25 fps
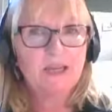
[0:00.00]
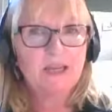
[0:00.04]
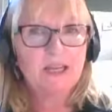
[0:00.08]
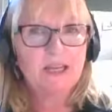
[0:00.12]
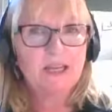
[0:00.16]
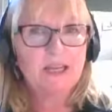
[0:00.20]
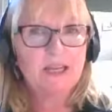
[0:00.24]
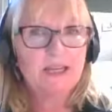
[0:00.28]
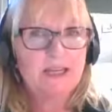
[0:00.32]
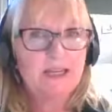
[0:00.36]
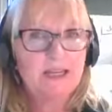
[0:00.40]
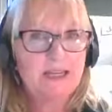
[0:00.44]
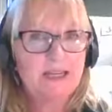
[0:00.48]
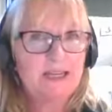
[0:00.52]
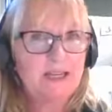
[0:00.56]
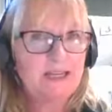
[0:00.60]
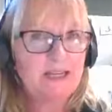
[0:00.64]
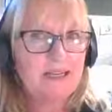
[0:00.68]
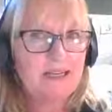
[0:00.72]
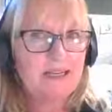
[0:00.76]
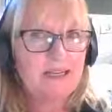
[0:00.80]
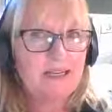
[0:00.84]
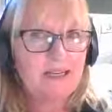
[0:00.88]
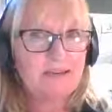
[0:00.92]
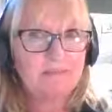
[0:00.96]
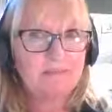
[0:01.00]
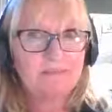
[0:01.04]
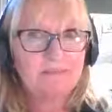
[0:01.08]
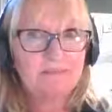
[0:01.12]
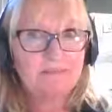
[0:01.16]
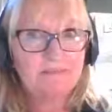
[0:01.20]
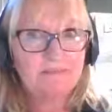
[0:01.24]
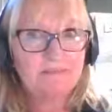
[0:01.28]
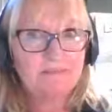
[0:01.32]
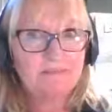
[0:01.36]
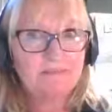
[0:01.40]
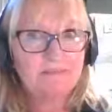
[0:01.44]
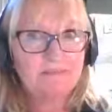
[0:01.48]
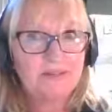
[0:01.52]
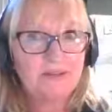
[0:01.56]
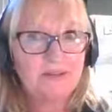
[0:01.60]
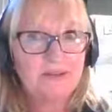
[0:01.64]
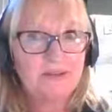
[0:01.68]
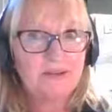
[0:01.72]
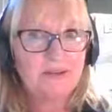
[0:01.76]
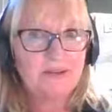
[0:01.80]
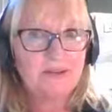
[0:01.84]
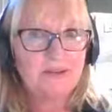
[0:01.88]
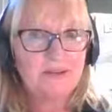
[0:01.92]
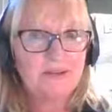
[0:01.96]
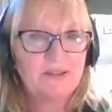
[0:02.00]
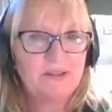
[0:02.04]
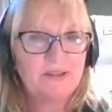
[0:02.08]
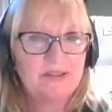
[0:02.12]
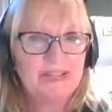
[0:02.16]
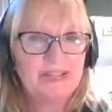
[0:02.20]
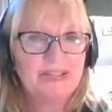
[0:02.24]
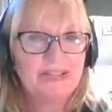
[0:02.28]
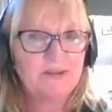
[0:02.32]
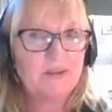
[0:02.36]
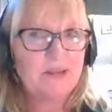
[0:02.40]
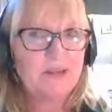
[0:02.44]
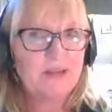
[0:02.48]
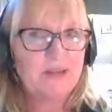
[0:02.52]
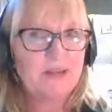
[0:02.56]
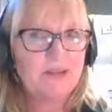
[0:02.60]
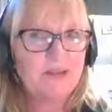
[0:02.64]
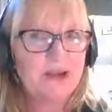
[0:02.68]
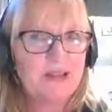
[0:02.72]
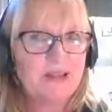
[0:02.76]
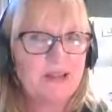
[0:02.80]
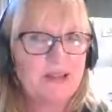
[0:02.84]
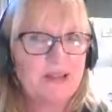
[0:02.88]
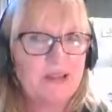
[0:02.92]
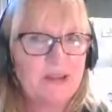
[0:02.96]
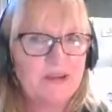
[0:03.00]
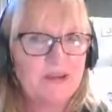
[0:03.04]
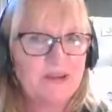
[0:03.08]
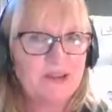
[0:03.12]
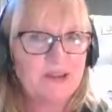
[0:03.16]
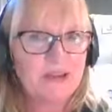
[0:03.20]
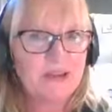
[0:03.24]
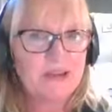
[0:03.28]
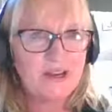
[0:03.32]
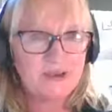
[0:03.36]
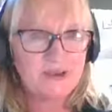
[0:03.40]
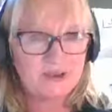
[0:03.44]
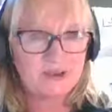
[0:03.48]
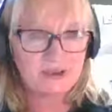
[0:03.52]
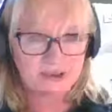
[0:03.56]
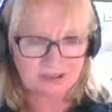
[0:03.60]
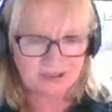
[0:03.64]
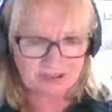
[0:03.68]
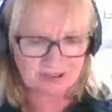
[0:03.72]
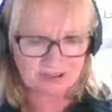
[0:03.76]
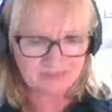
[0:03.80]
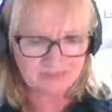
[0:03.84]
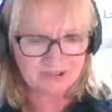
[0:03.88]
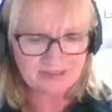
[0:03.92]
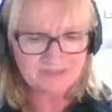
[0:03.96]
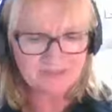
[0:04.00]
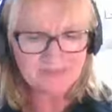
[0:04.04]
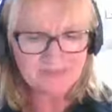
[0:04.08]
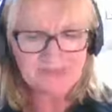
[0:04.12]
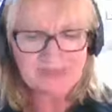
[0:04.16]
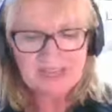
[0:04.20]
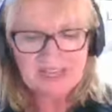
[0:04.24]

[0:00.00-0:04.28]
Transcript: Okay, don't know. I think that's one you either know or you don't know that one.